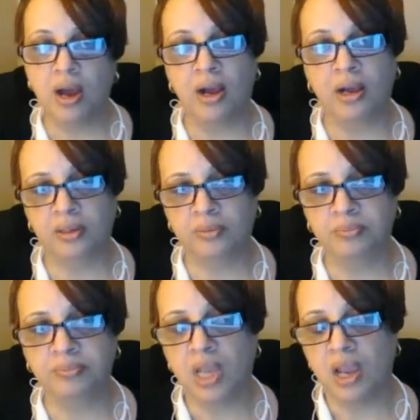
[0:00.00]

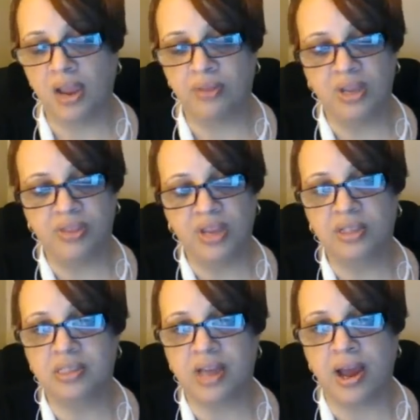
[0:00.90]
and then they
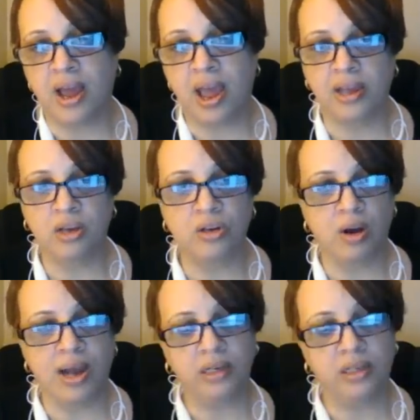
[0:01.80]
decide, hey, you know,
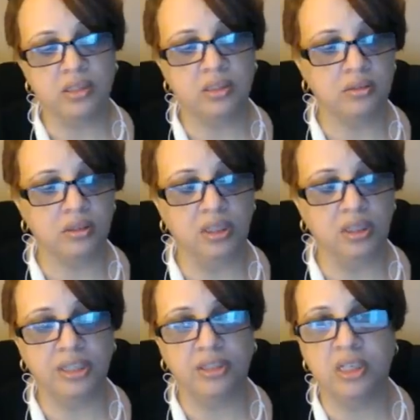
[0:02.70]
I need to
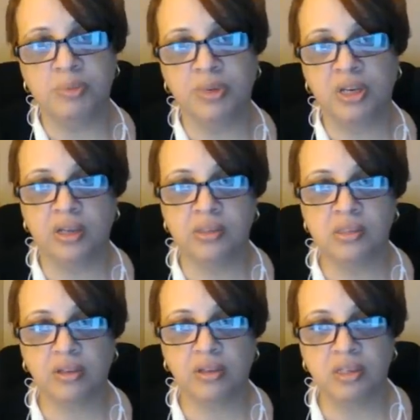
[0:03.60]
look at this
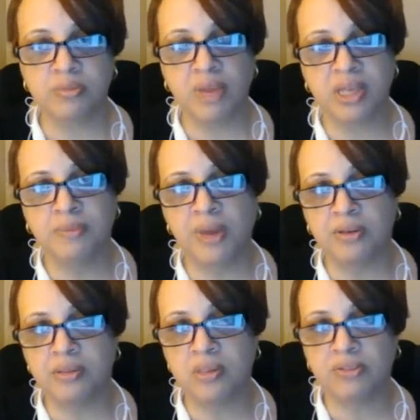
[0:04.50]
because this makes
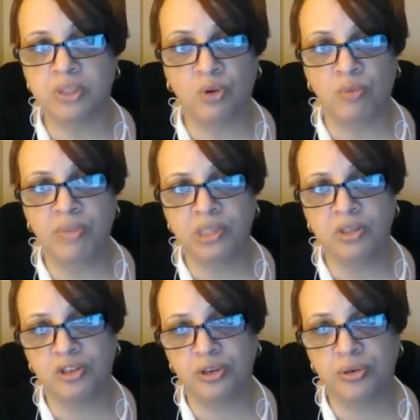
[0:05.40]
better sense for me
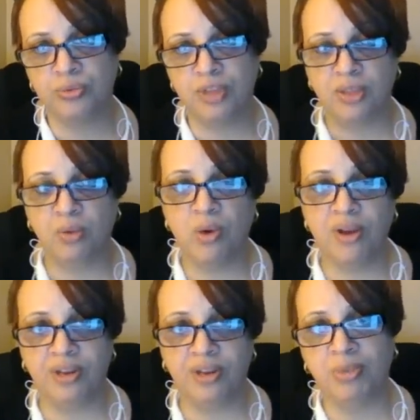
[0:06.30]
to do than the
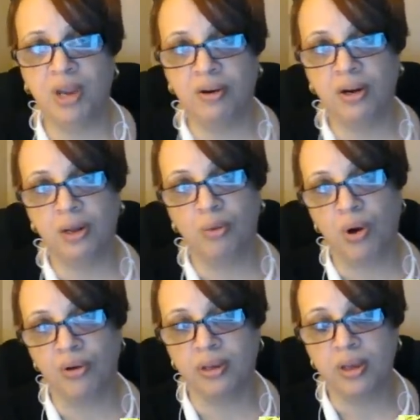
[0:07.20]
one that I'm currently
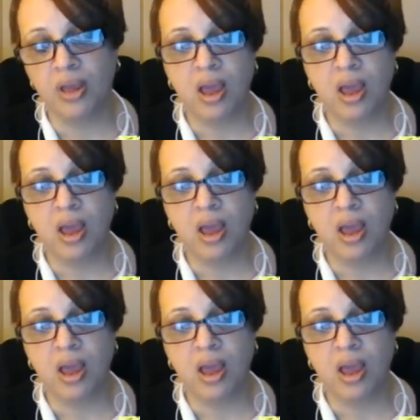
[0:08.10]
working.